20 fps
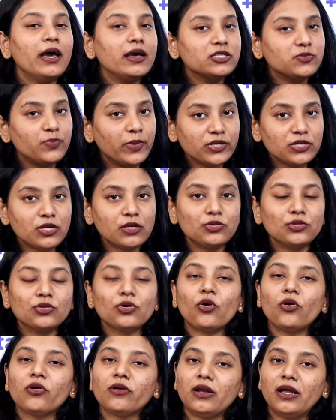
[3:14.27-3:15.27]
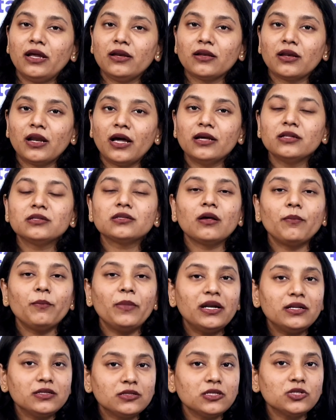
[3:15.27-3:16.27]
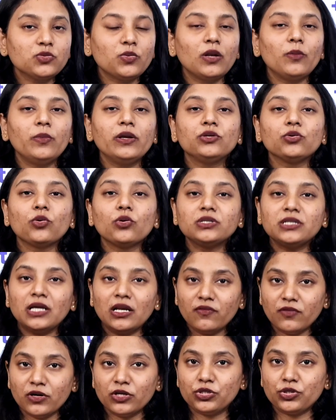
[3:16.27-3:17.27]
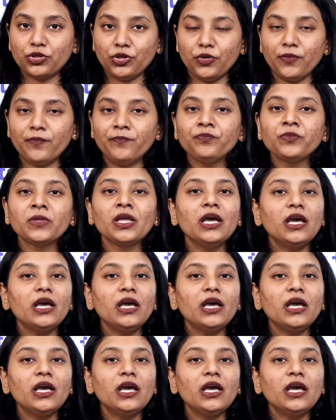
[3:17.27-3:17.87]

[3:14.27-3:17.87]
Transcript: especially to the online clients, medicines will be door delivered to you.